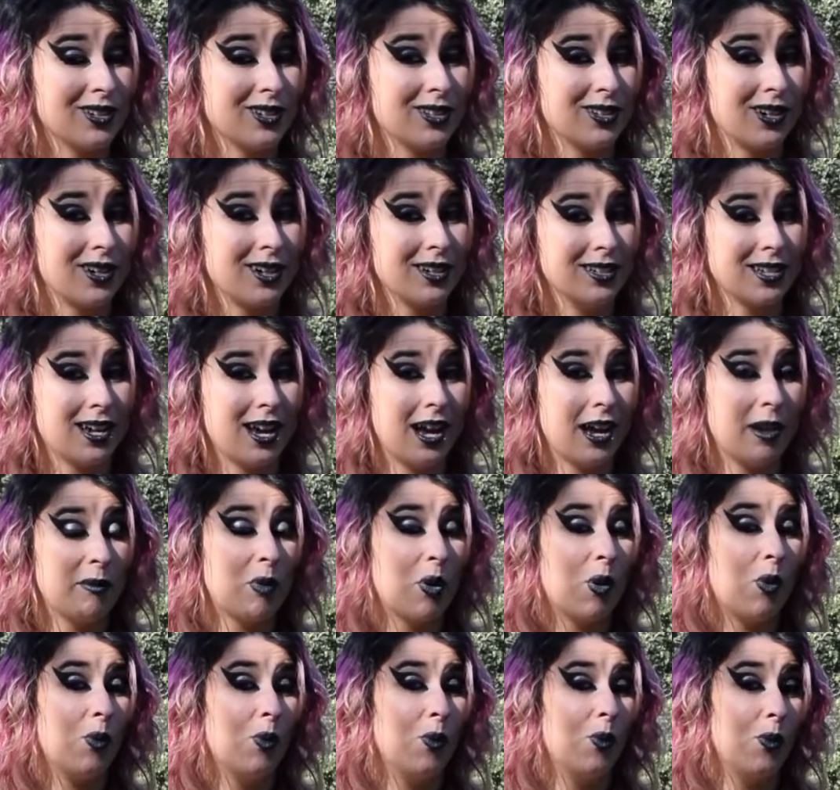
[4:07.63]
start time
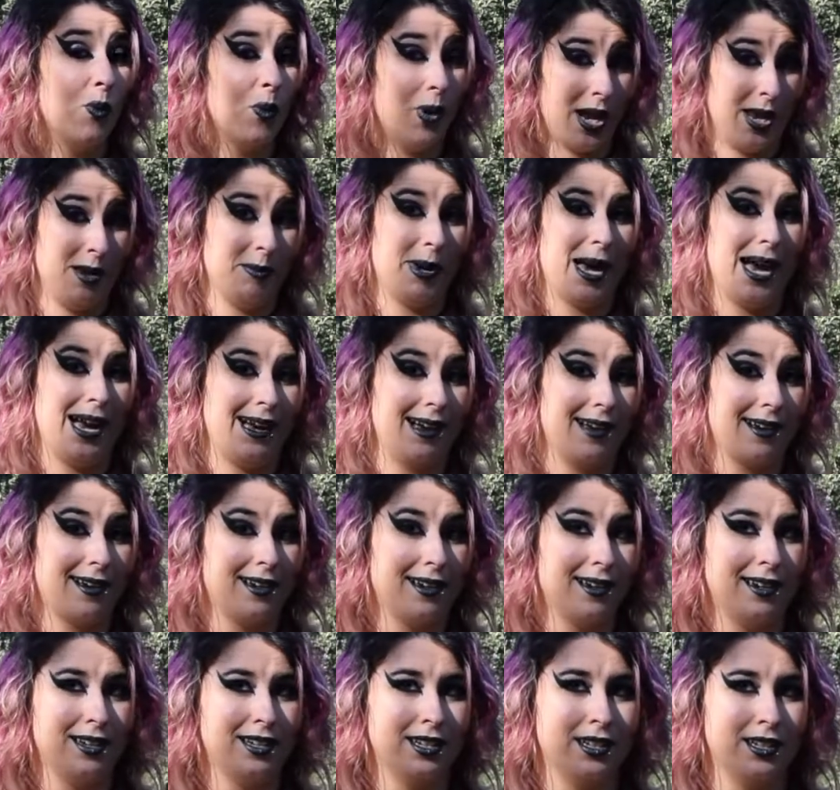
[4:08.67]
way
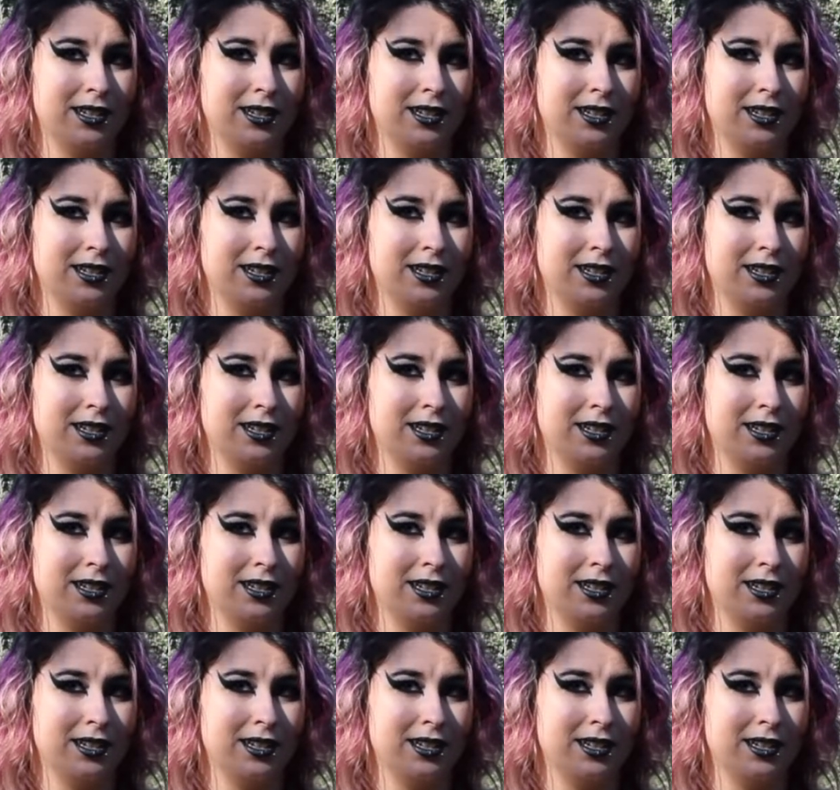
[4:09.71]
back.